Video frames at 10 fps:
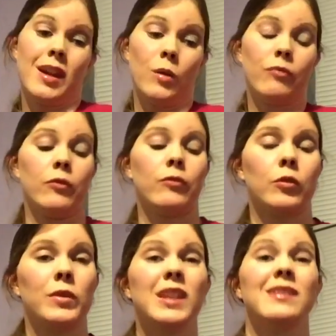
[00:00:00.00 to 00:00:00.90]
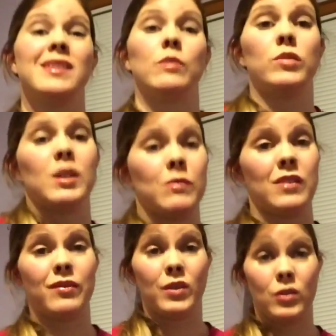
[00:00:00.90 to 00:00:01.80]
helpful for me, and sometimes I
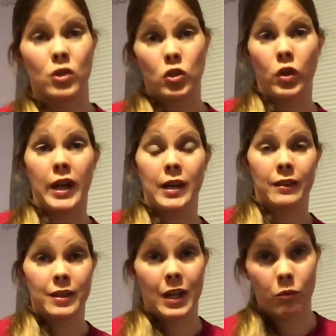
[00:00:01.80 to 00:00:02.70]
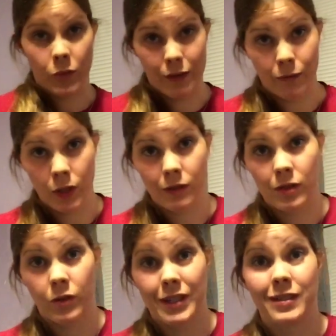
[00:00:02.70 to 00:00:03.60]
felt a strain on the top of my foot,
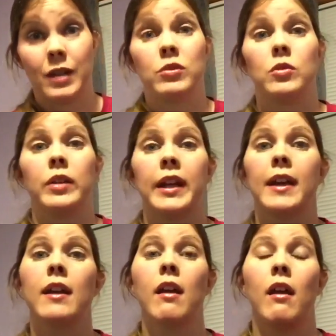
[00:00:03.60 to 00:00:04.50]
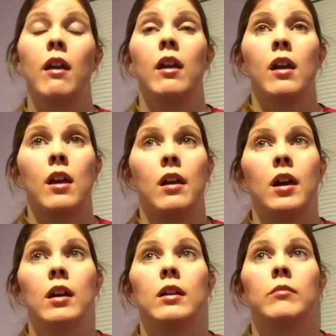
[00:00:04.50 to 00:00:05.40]
so I stopped doing it.
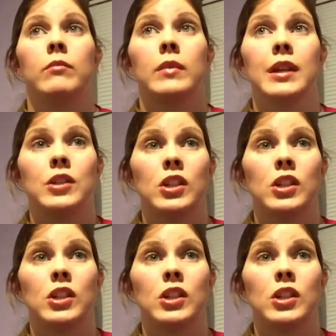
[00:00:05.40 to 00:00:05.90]
It